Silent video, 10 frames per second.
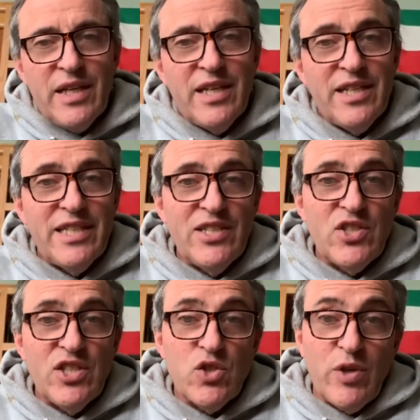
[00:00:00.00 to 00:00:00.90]
and he's
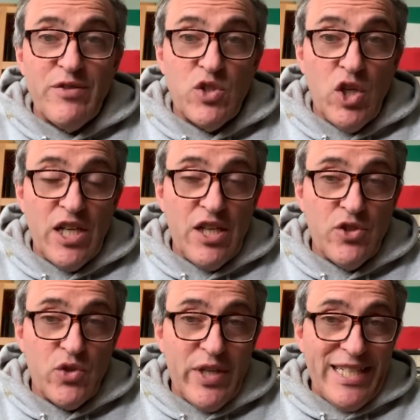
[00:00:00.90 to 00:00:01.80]
in his wife's
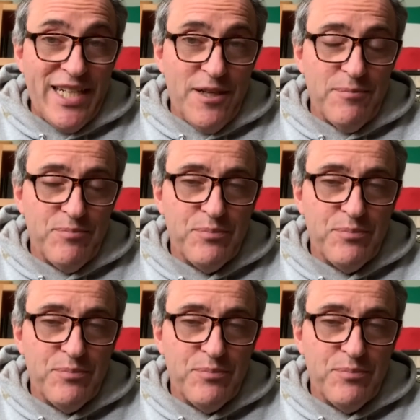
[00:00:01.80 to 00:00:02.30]
doghouse right now.